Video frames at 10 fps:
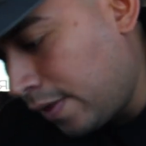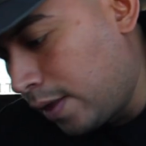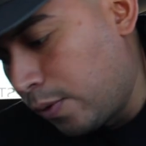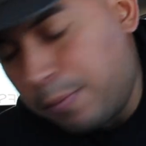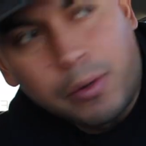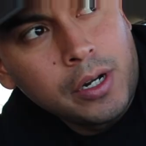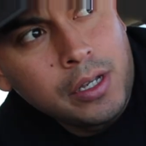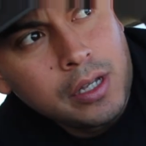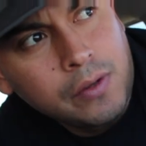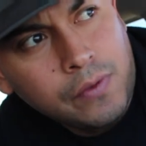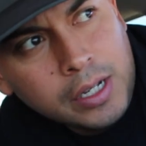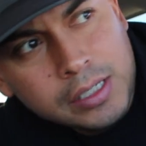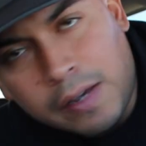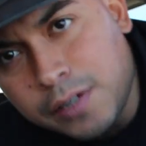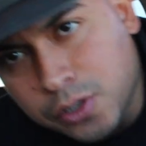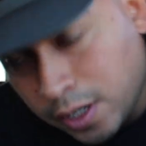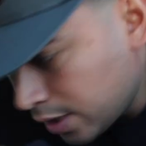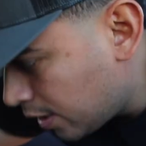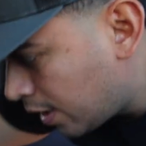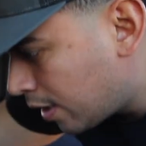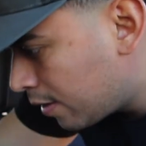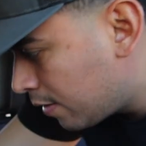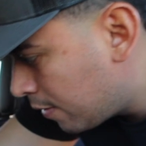They were pretty good if you guys haven't tried it yet.